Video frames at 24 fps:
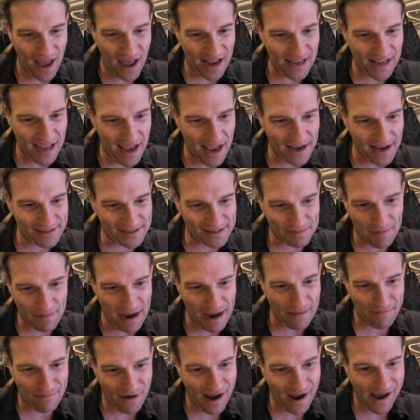without yeast
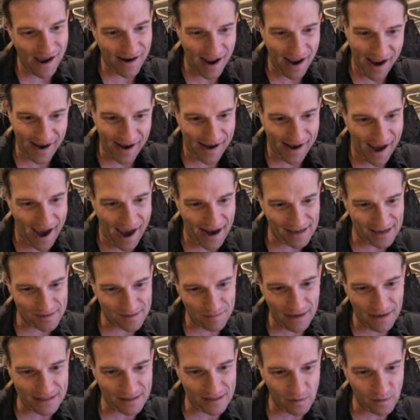make bread and
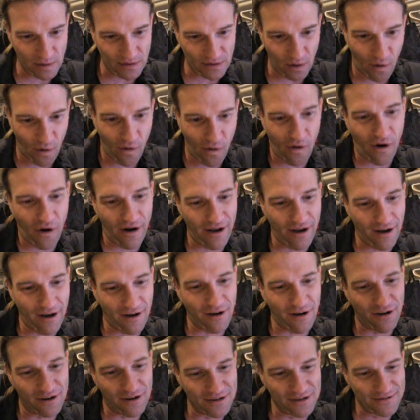cakes mixed with
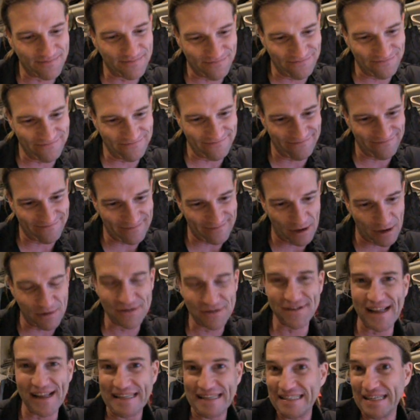oil.
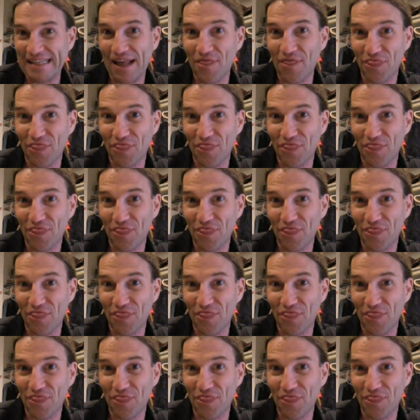That's